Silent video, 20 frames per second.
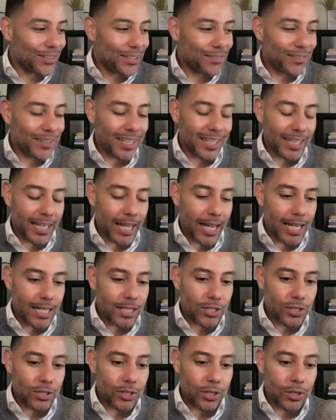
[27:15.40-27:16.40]
You're living it
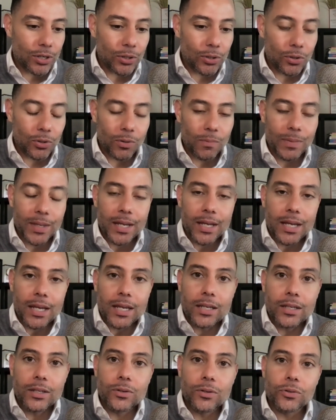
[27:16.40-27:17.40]
as though
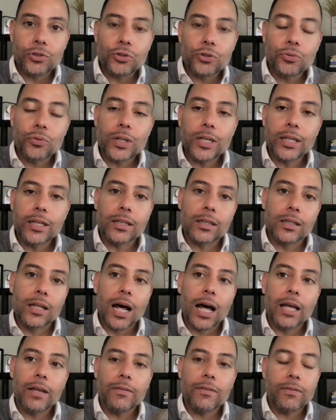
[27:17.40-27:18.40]
you're treating
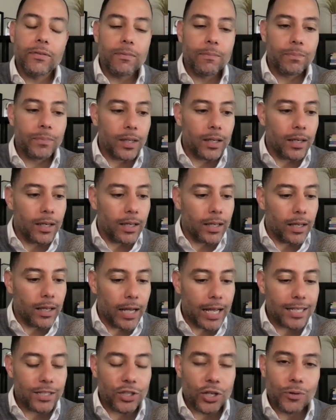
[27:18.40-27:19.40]
life
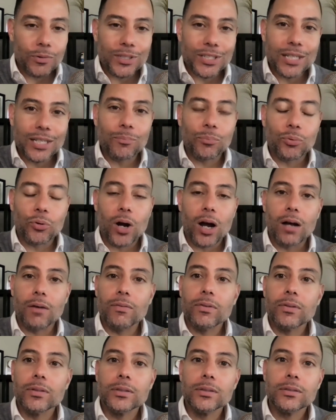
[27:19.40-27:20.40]
as though it's
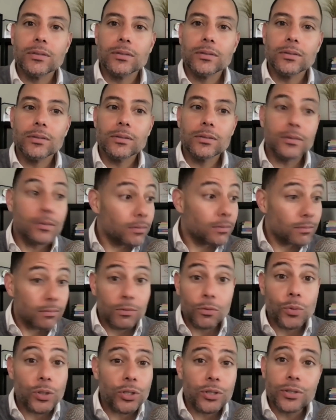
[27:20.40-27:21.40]
improv,
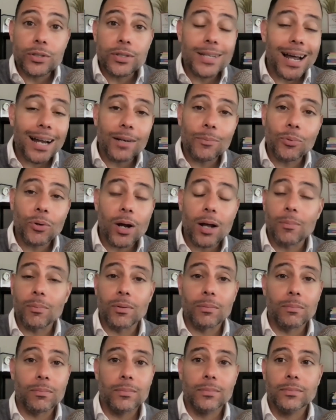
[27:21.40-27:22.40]
which is not a
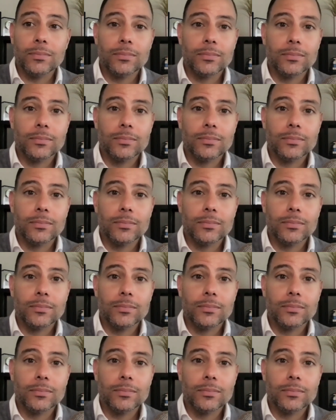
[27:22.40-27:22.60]
problem.